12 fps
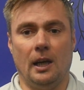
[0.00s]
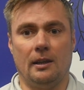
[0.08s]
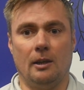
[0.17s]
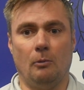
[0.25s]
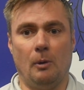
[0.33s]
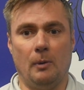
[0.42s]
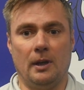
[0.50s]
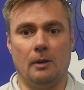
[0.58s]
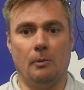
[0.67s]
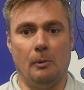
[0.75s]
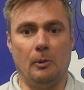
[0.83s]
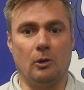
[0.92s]
think when
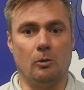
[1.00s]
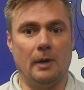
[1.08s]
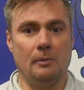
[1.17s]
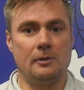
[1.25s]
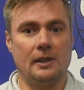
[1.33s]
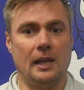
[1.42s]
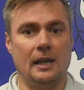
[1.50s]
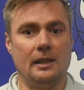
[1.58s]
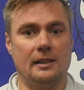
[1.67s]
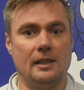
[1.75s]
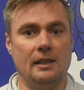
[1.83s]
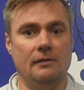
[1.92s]
we come round to that, the
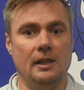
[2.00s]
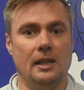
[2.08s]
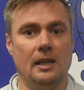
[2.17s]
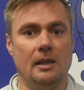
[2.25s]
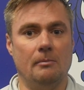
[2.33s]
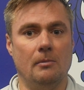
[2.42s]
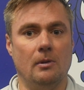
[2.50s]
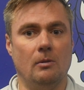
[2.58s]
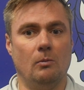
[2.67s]
TV game